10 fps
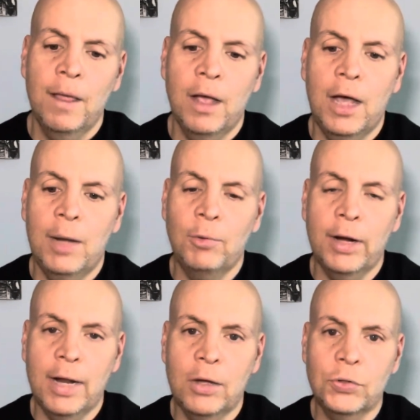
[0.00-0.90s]
I'm right
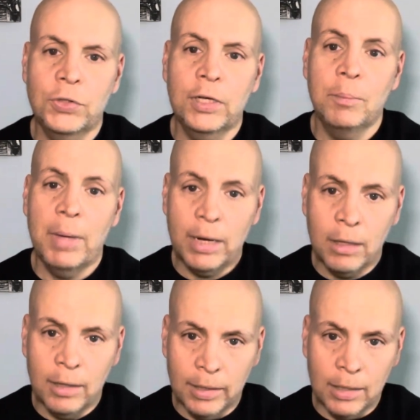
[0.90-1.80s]
now seeing a
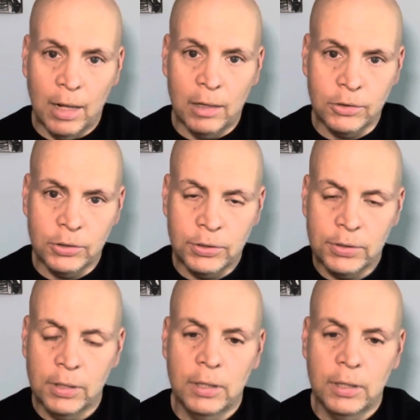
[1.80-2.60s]
medical oncologist,